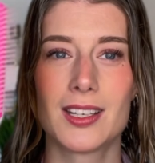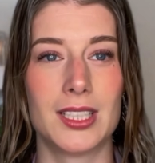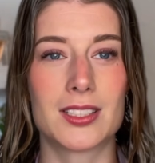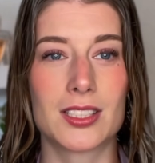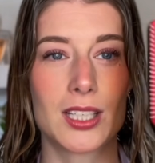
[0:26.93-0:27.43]

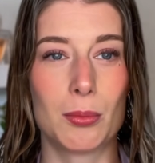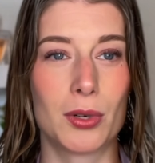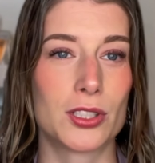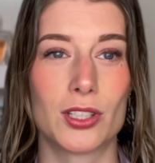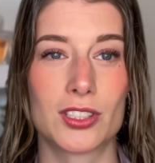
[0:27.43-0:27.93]
It's the same
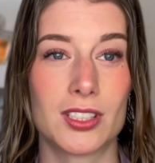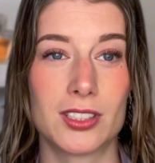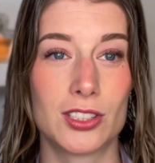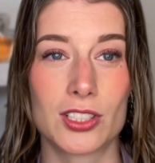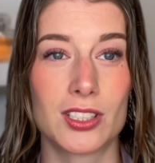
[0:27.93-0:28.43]
brush,
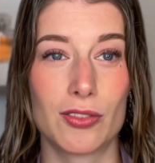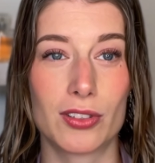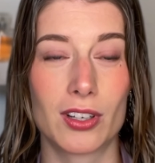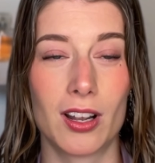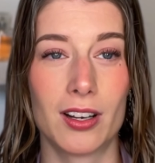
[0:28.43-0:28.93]
just a
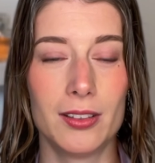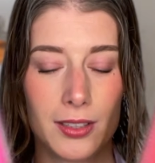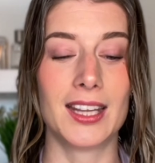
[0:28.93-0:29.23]
different color.